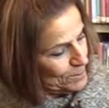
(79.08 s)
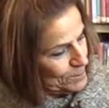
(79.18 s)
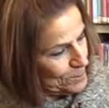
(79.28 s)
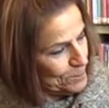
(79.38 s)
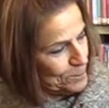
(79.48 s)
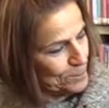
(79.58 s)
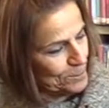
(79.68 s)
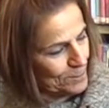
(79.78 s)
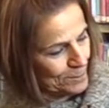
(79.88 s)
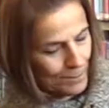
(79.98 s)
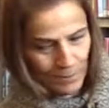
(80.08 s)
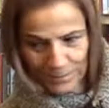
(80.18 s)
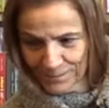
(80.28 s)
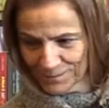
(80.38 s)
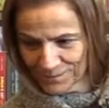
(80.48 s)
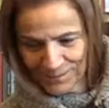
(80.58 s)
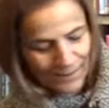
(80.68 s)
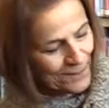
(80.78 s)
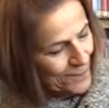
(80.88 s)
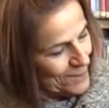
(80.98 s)

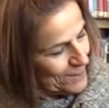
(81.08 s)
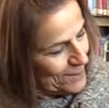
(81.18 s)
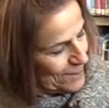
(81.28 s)
No one is speaking in this clip.